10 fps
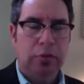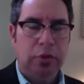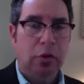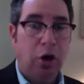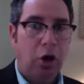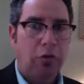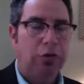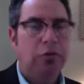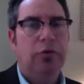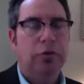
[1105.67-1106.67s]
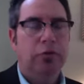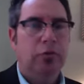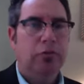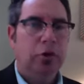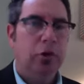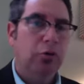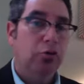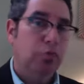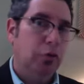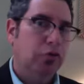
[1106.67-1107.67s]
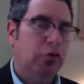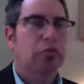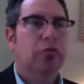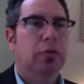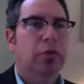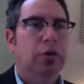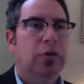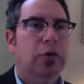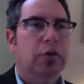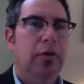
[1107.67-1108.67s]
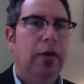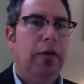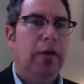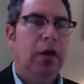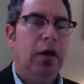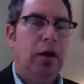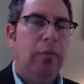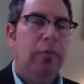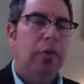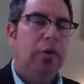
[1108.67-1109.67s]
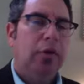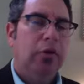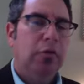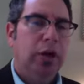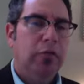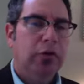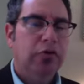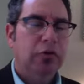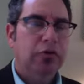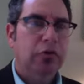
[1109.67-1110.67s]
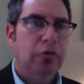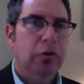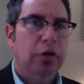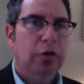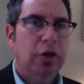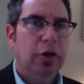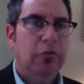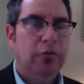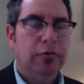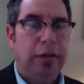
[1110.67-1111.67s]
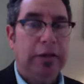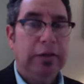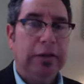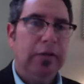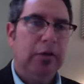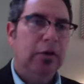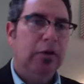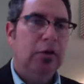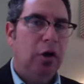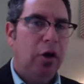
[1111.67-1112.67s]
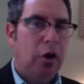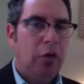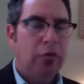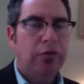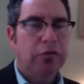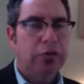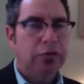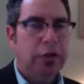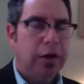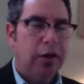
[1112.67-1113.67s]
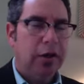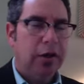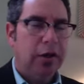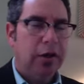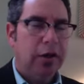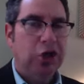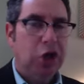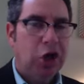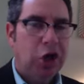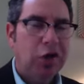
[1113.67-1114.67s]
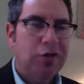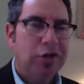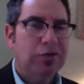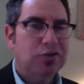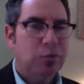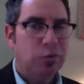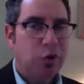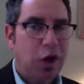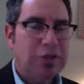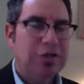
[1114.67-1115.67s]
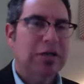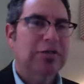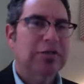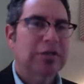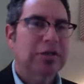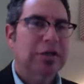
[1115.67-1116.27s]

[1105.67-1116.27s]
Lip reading: called to do this, where you're supposed to do something like that. My research here really uncovered the fact that, all these different elements, right? The context, the process, the